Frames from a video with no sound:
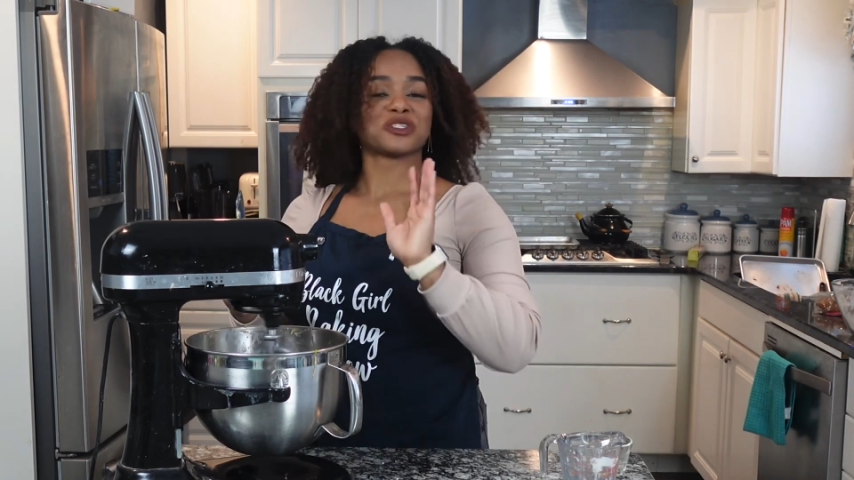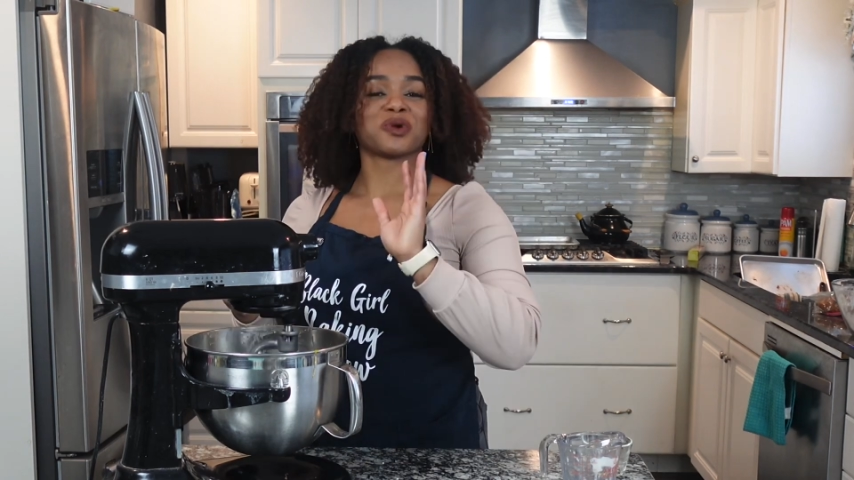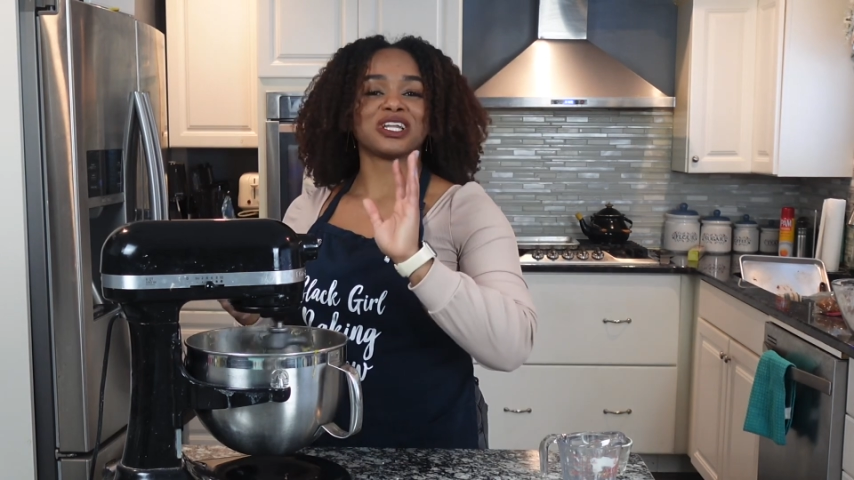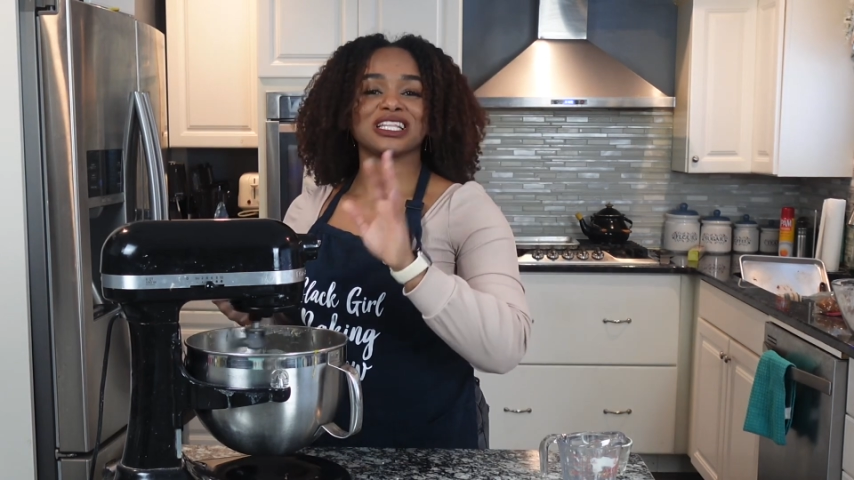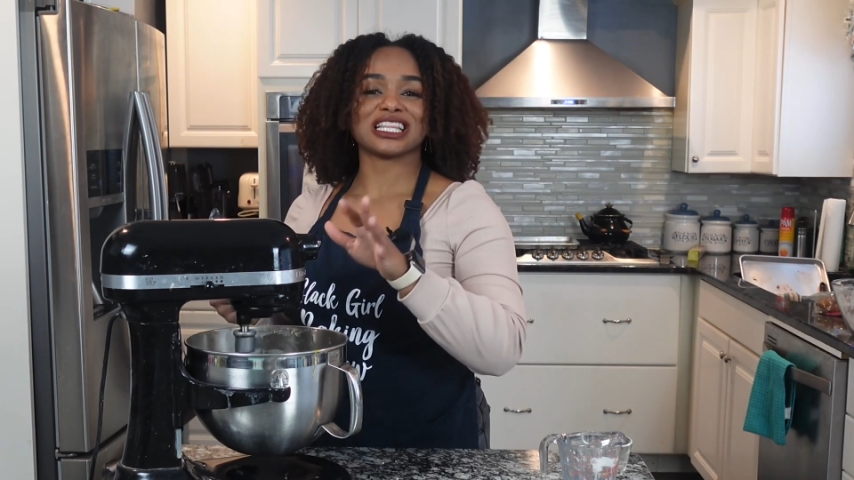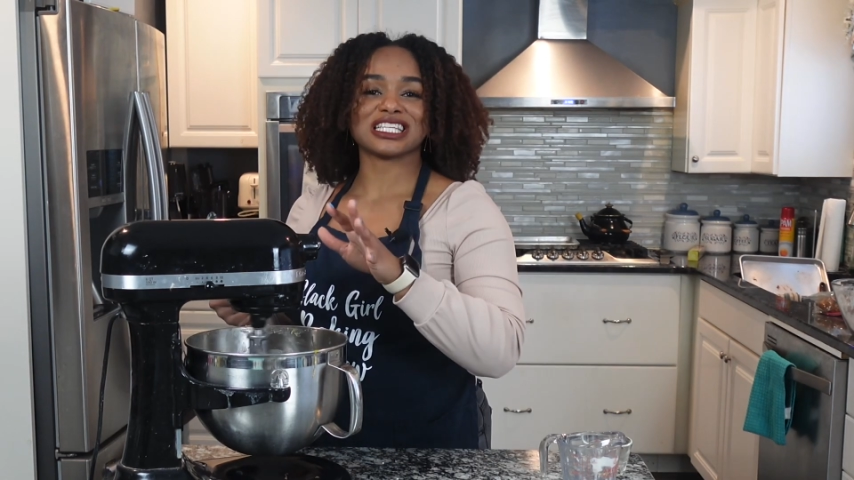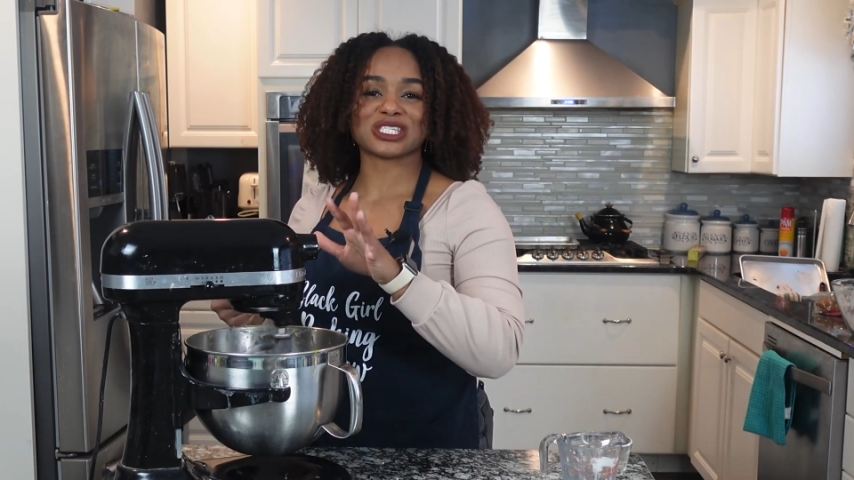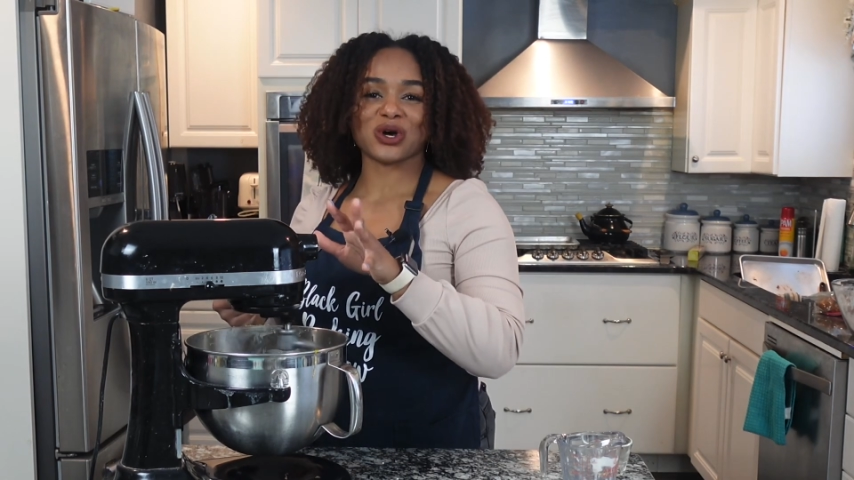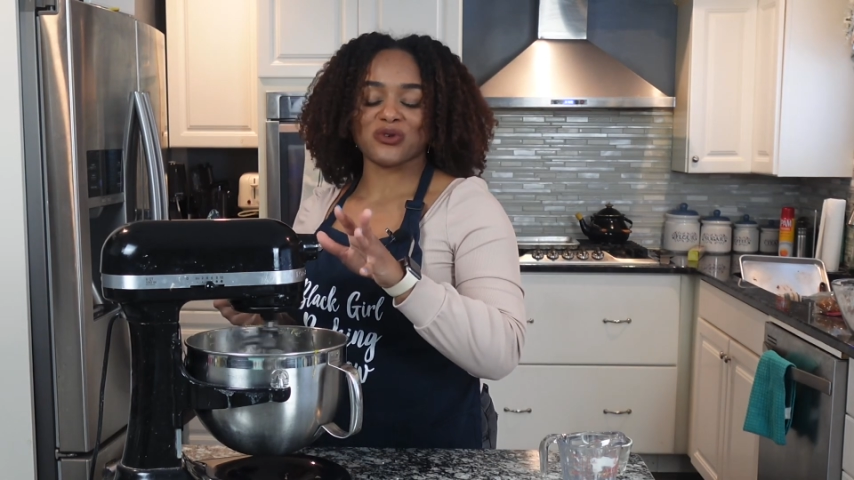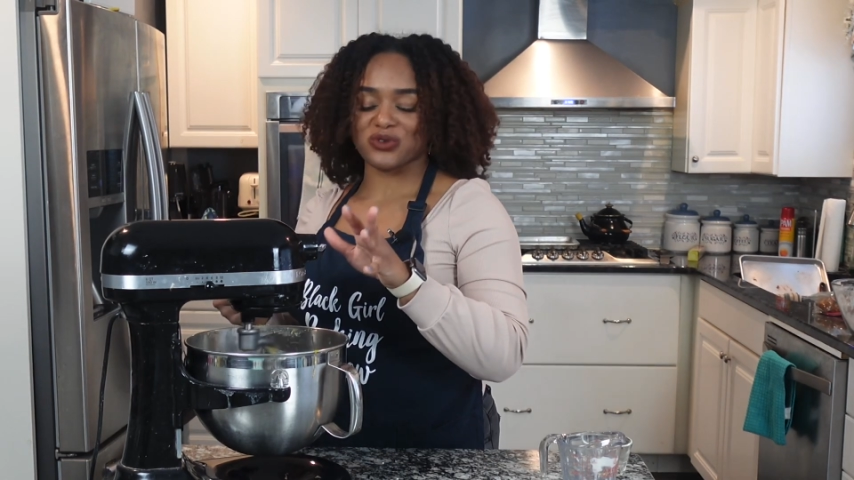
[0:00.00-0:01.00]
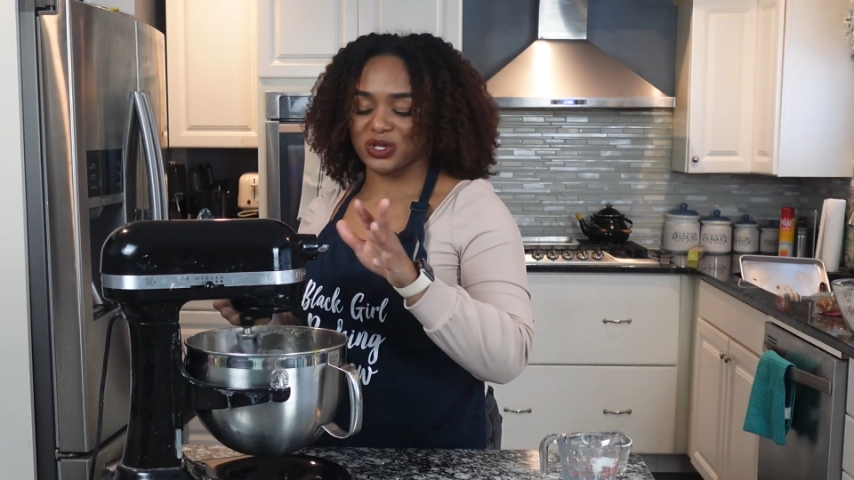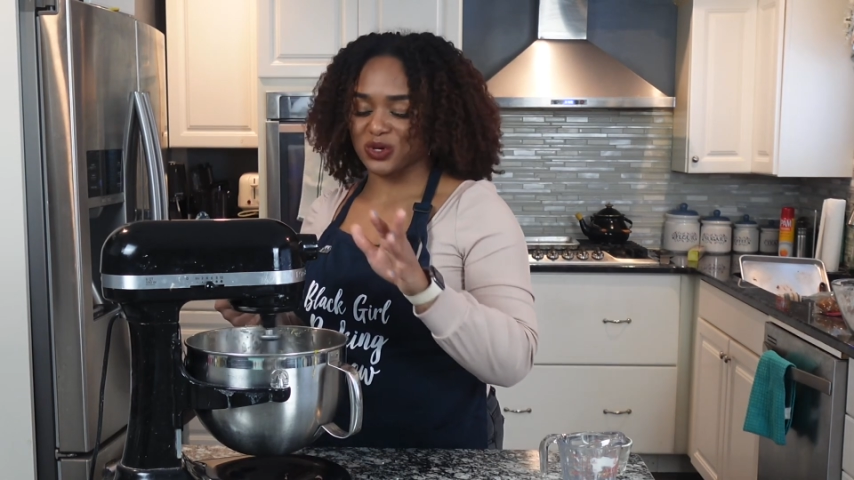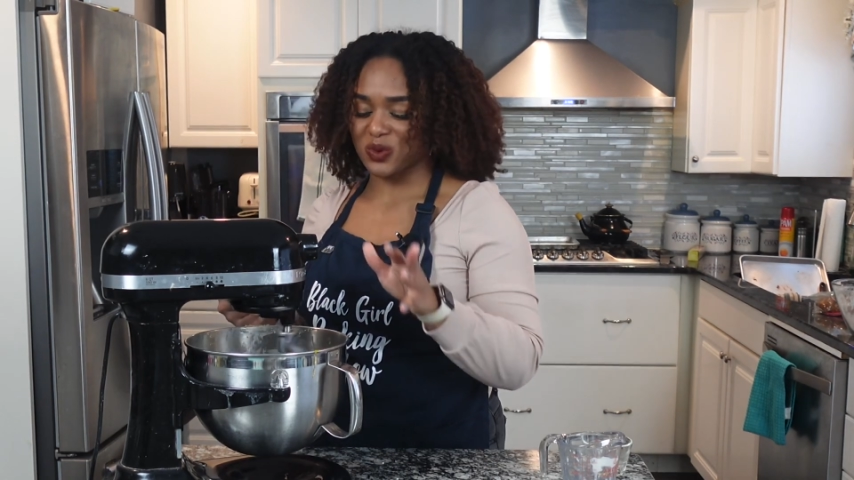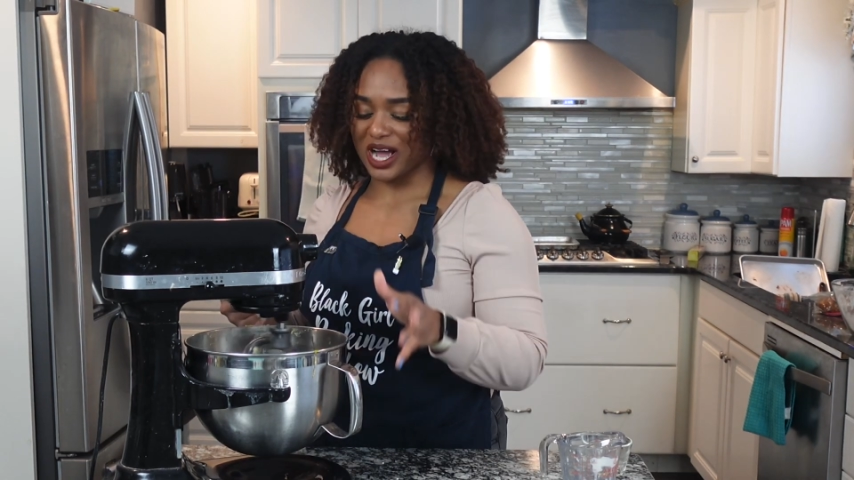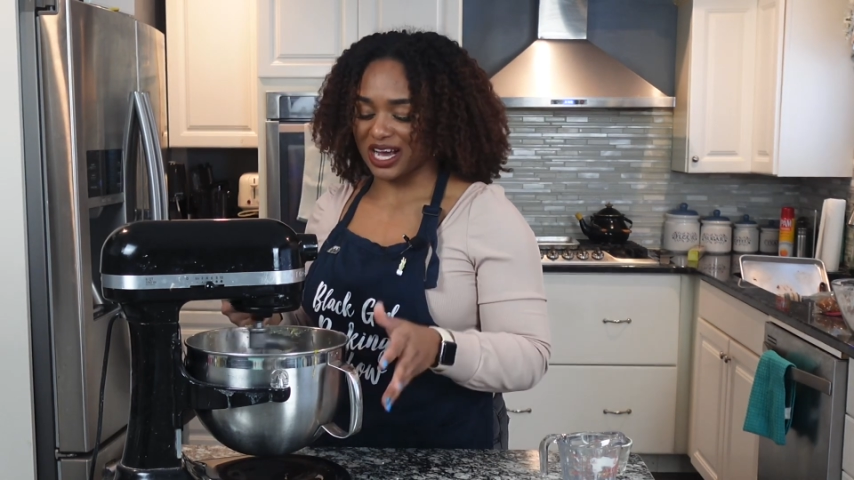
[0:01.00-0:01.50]
so we're gonna let this go for a
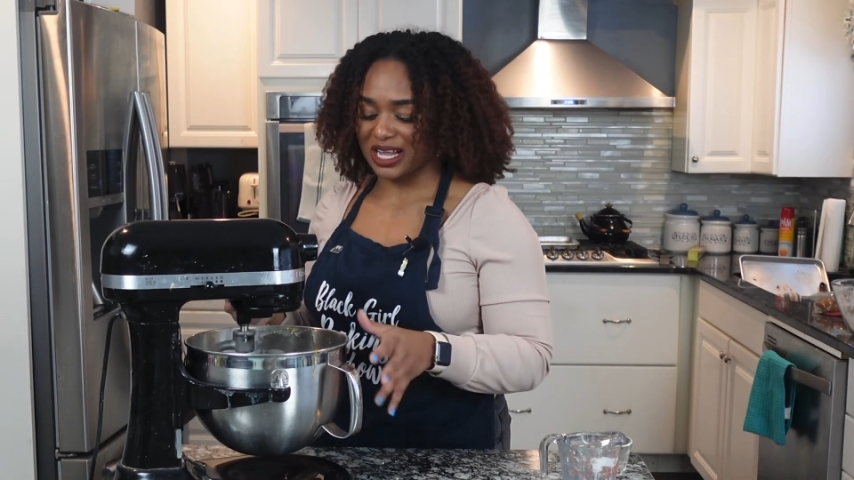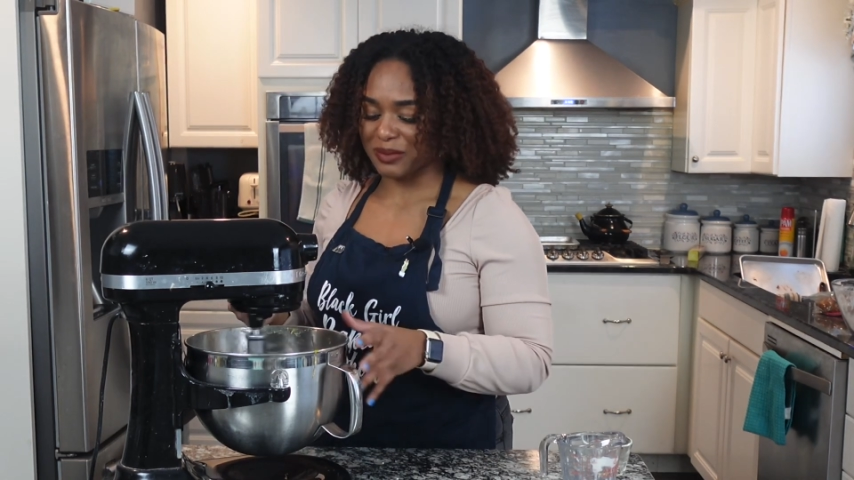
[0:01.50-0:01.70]
little while.